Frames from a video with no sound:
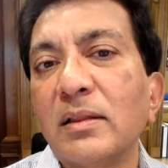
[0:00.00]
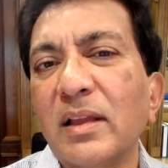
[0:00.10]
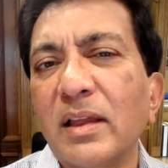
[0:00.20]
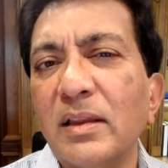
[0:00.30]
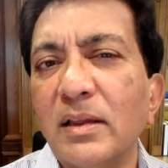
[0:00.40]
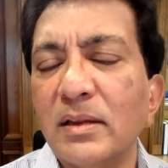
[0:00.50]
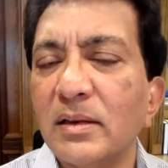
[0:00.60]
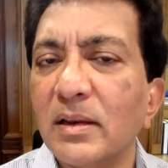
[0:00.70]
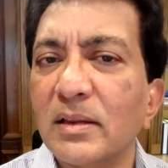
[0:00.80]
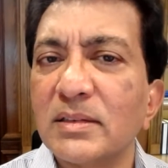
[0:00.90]

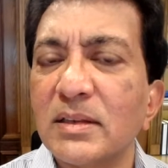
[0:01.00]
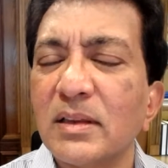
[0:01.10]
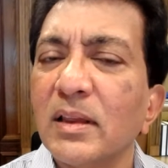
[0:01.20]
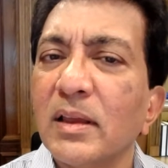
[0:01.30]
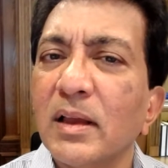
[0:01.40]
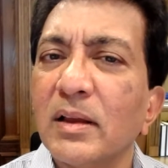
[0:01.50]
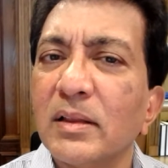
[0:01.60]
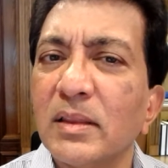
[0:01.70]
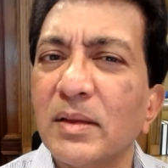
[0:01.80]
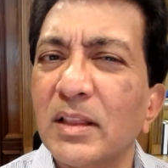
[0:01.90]
In
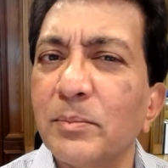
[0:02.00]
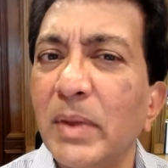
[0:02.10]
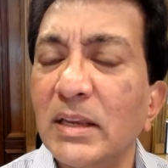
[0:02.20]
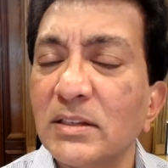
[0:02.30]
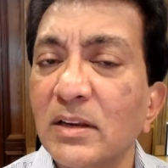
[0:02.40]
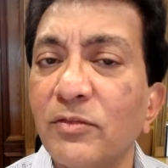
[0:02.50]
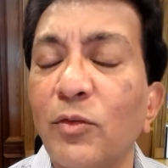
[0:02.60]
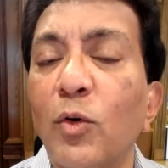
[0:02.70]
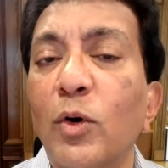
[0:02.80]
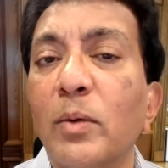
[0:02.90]
the basic
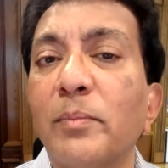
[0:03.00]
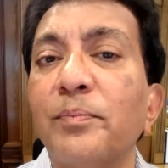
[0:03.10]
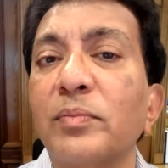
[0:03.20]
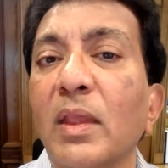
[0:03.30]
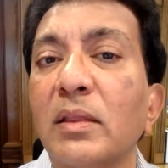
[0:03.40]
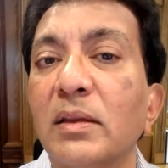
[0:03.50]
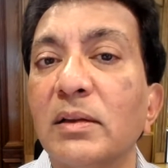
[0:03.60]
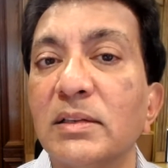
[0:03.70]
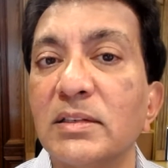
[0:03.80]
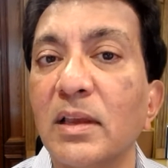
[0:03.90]
form,
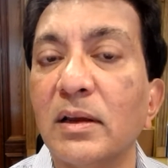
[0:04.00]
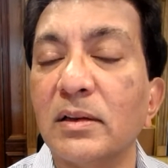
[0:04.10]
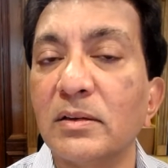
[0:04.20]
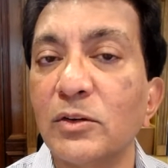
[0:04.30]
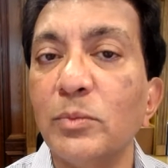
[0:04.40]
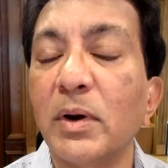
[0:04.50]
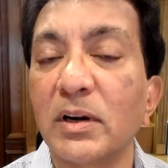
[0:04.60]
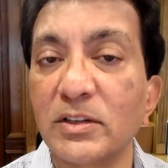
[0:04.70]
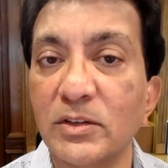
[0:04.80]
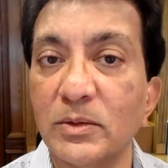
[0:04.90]
there's two
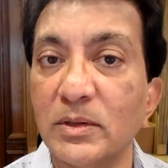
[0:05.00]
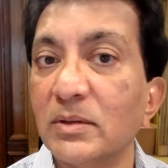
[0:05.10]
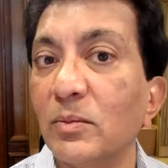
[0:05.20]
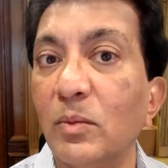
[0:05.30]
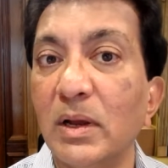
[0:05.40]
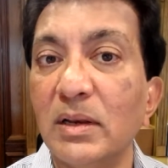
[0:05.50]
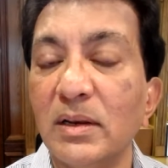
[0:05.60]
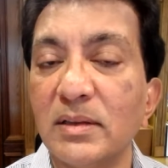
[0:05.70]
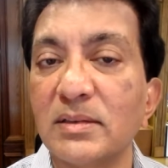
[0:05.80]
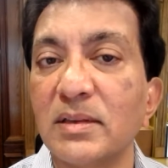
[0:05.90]
parts to it.
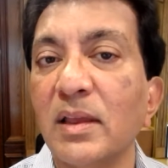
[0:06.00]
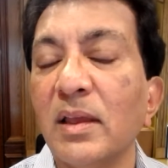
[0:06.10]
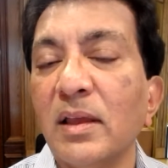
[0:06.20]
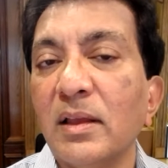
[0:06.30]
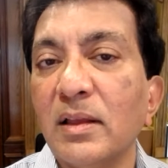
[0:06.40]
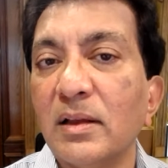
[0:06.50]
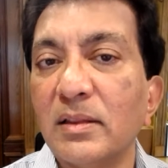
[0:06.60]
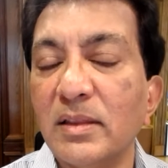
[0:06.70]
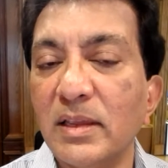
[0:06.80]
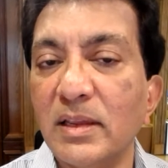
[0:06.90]
One's
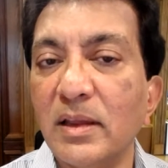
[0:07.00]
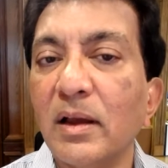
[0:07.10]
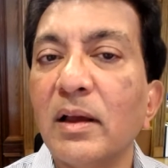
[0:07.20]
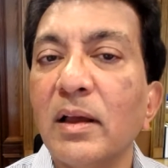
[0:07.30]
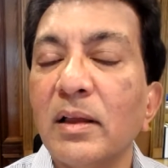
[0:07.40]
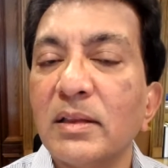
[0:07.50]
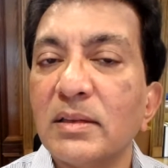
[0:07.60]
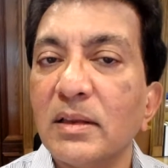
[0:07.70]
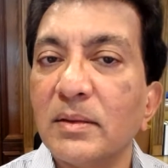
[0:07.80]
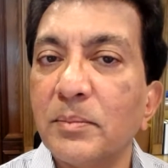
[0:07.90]
the
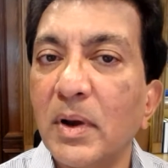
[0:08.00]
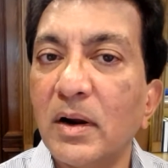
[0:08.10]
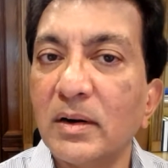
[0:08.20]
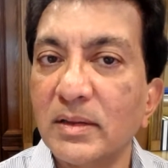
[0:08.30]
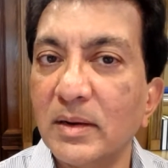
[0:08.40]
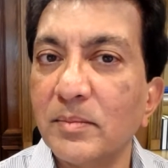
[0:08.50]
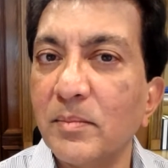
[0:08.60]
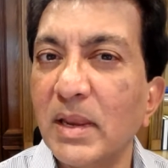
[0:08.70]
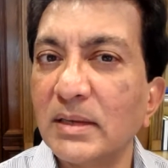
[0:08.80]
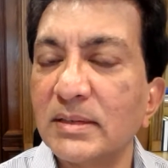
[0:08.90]
part that
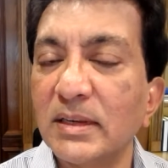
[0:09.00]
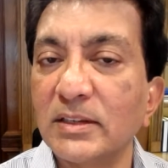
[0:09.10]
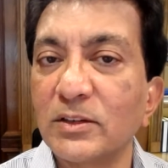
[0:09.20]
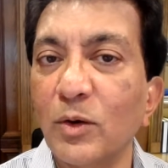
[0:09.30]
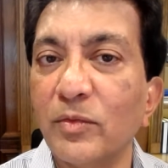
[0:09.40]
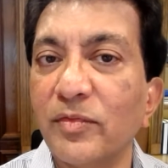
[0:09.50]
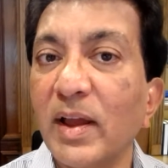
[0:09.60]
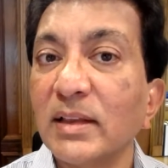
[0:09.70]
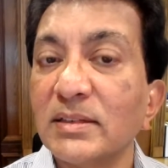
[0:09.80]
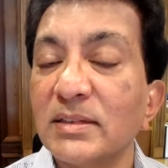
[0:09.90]
makes things go
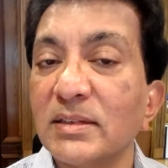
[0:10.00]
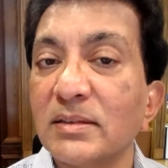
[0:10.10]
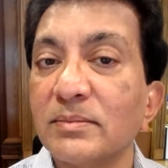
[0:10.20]
fast,